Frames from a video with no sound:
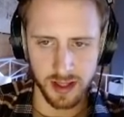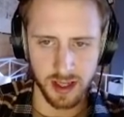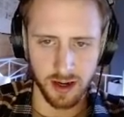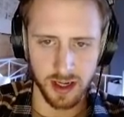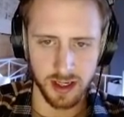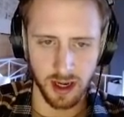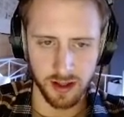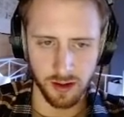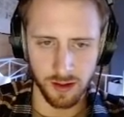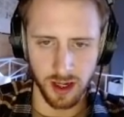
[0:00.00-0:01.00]
there, actually. I
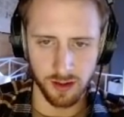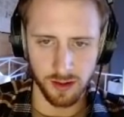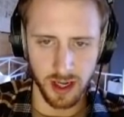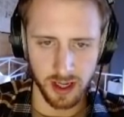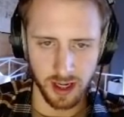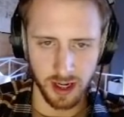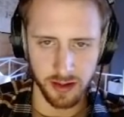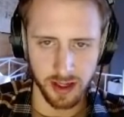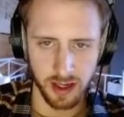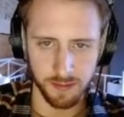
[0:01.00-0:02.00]
don't like how
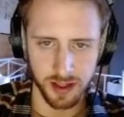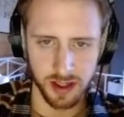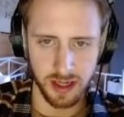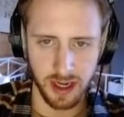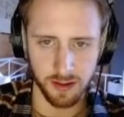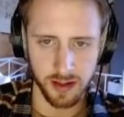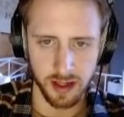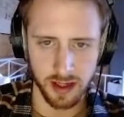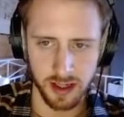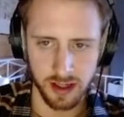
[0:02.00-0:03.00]
he kind of positioned out
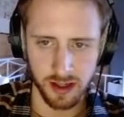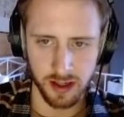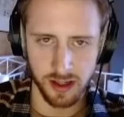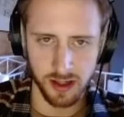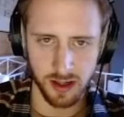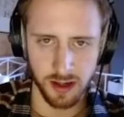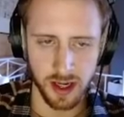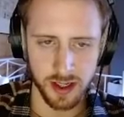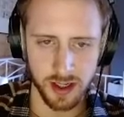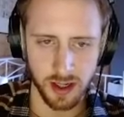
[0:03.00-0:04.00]
here. It's just
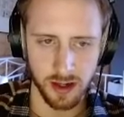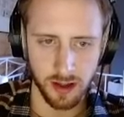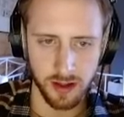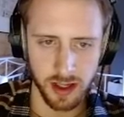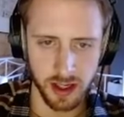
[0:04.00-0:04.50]
unnecessary. I think he